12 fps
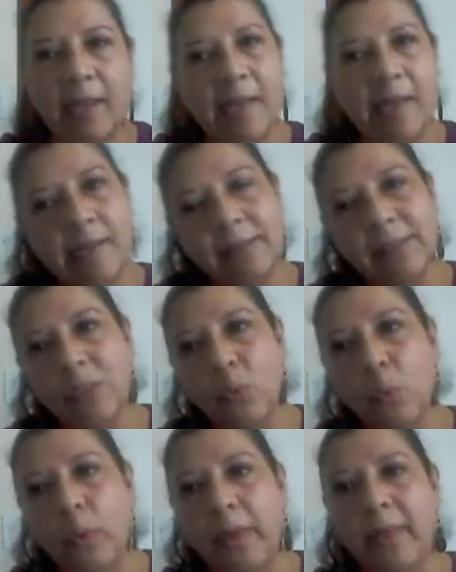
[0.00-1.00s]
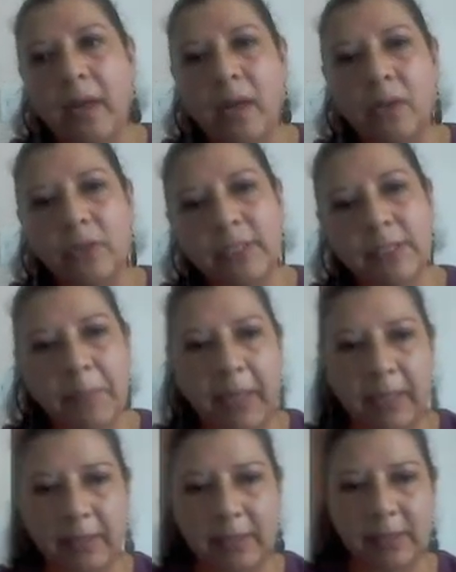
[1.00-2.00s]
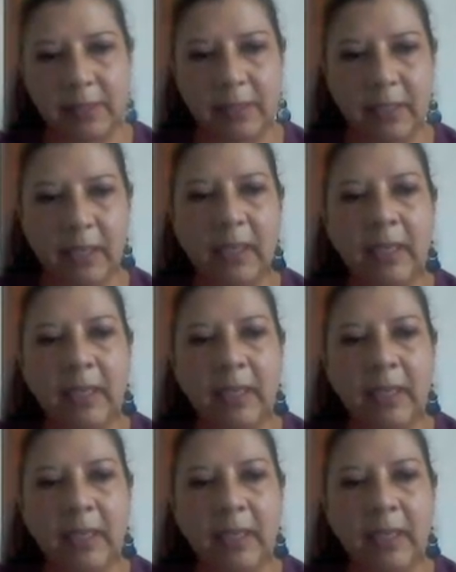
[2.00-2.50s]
and without spaces.